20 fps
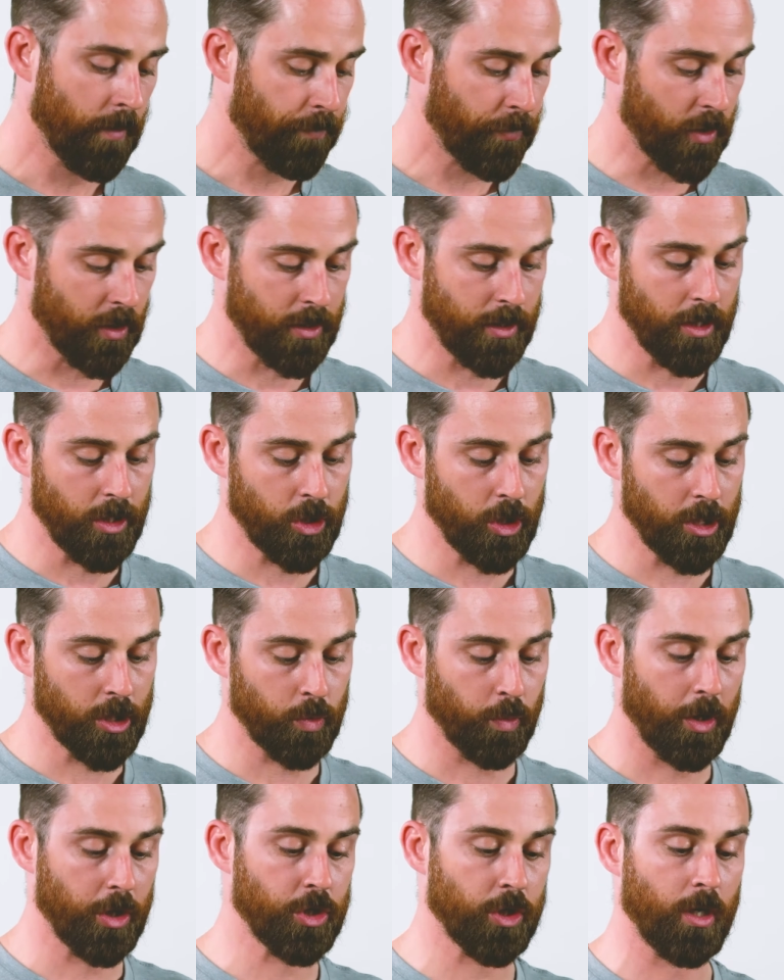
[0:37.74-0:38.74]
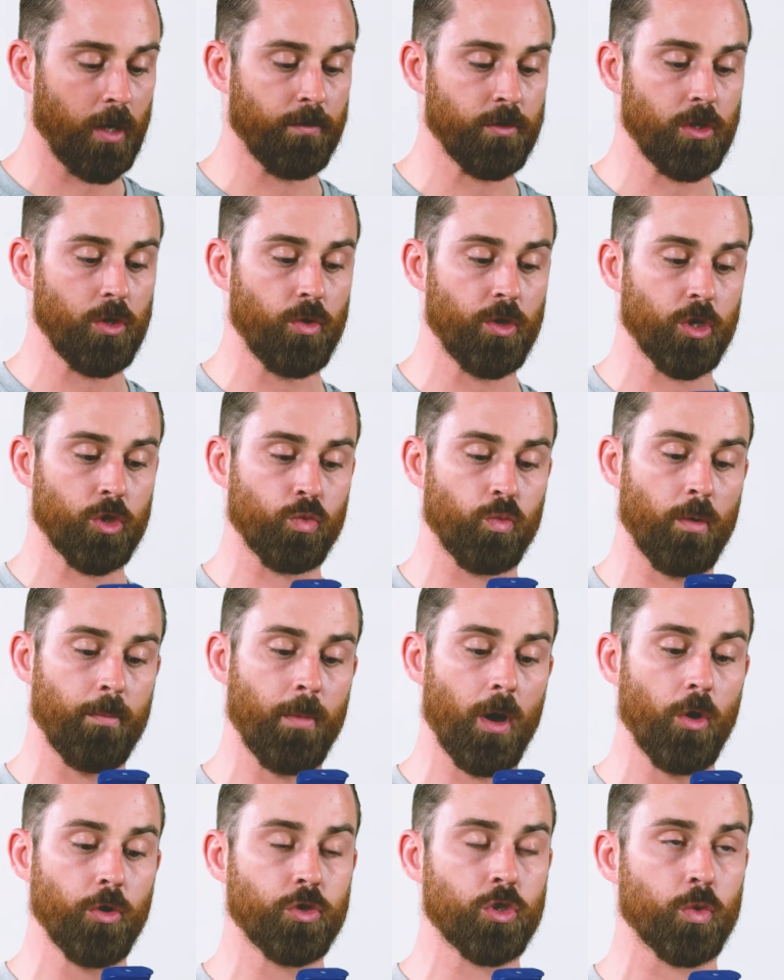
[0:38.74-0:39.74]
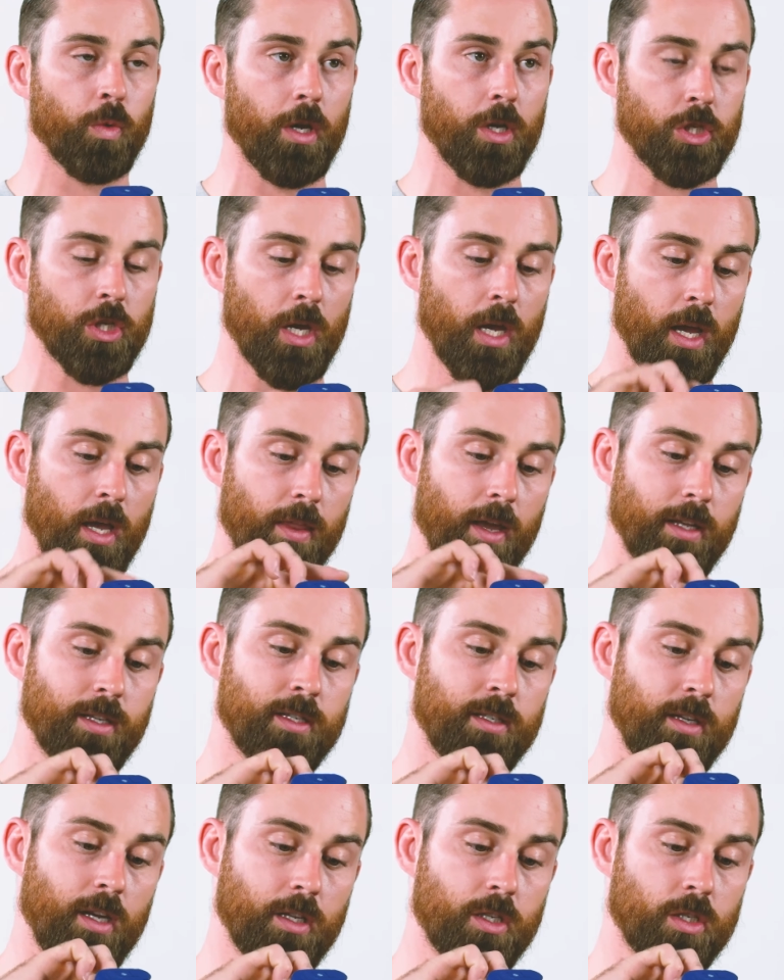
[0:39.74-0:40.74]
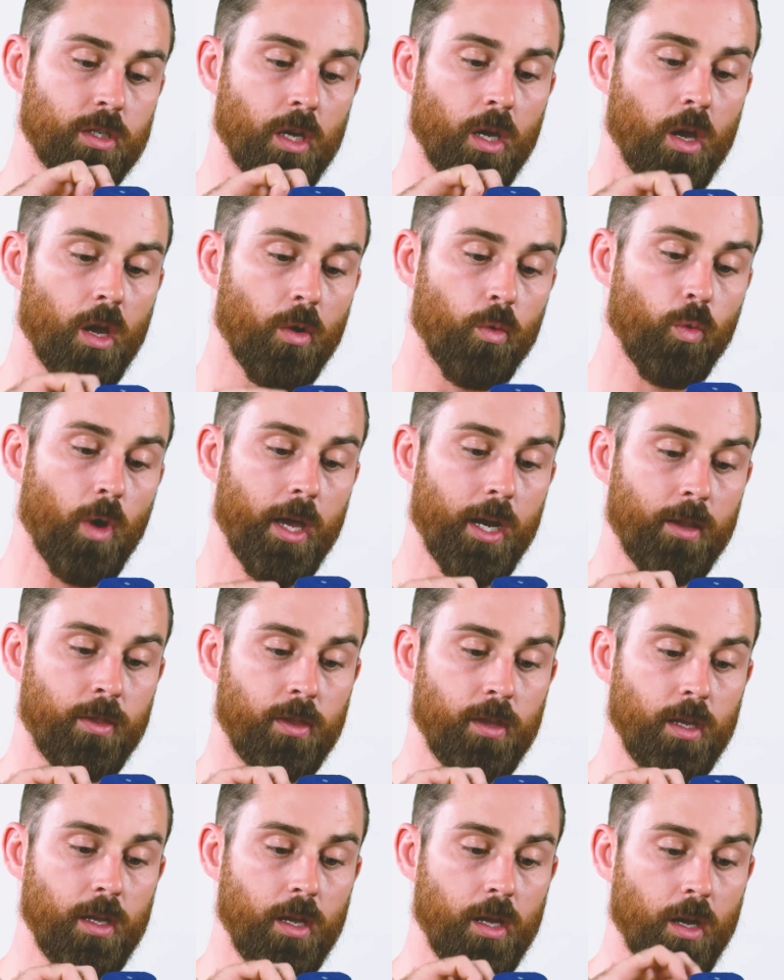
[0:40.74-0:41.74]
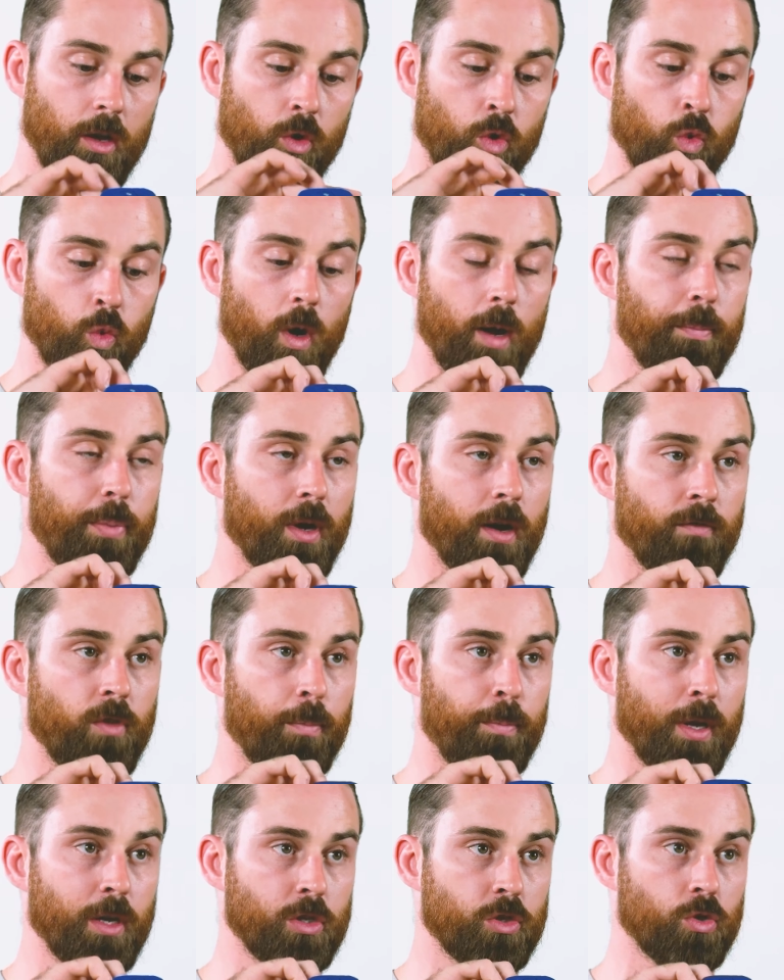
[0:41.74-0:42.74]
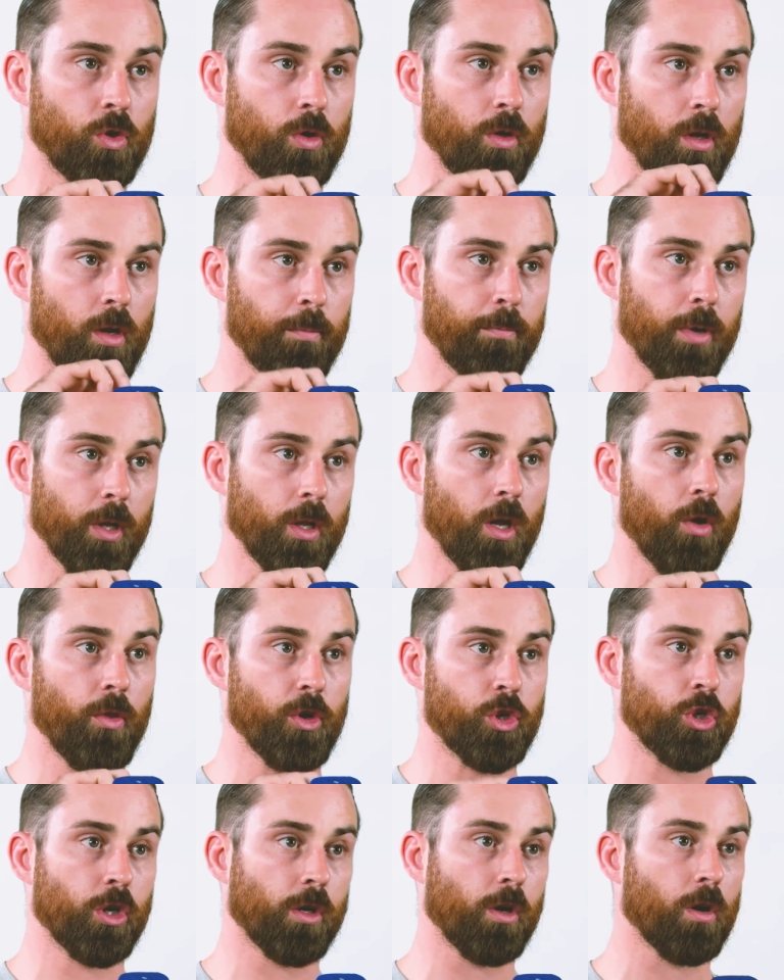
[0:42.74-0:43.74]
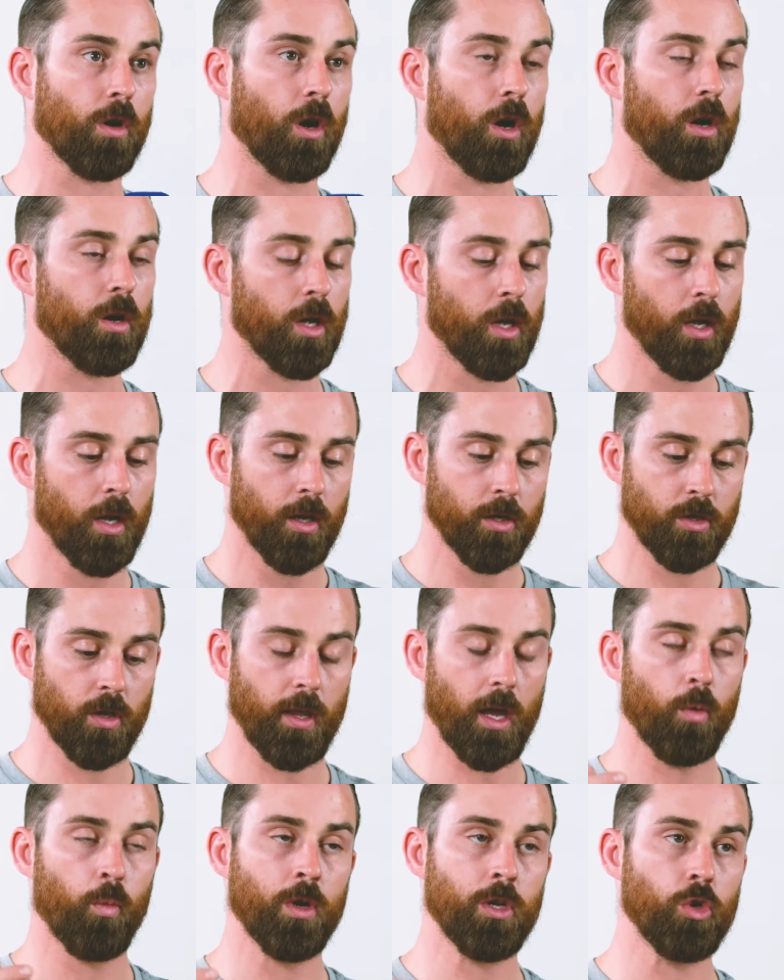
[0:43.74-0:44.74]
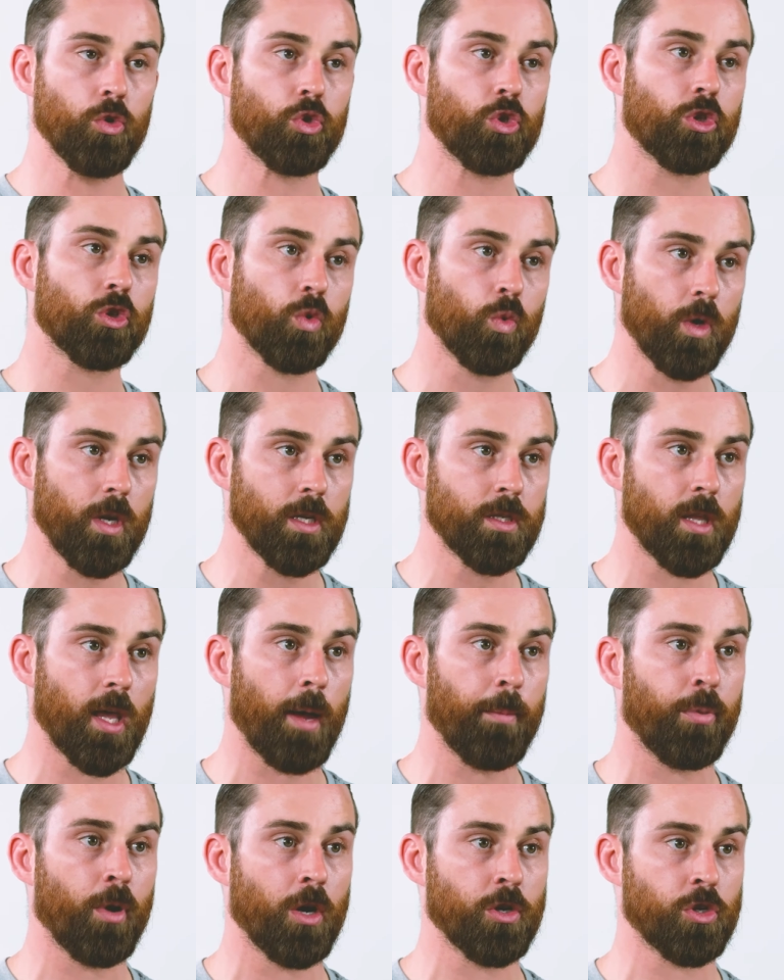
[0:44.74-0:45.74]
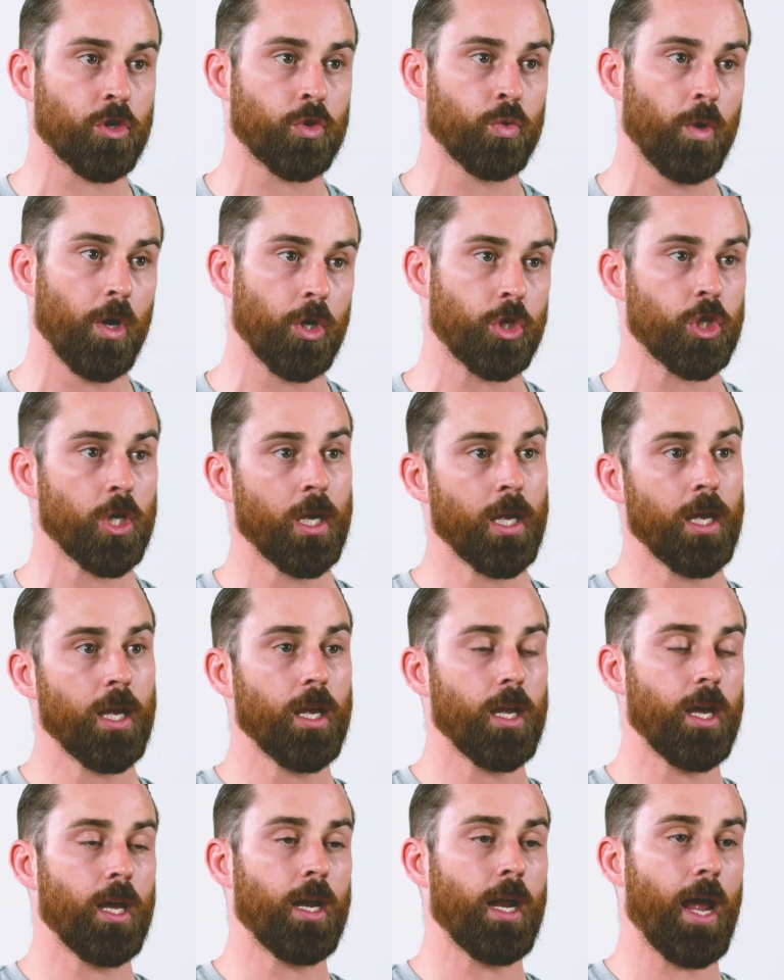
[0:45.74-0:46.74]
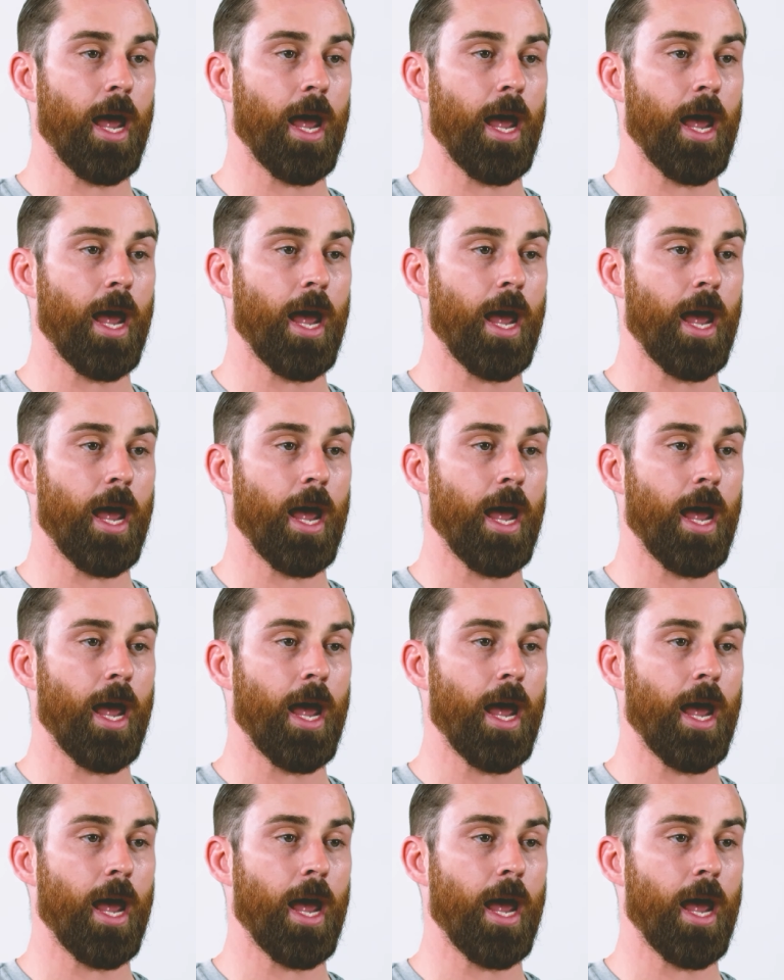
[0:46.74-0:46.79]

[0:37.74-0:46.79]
The DG switch gives you this remote switch that sits right at the grip of the pistol below the trigger guard, so that when you squeeze that pressure switch, it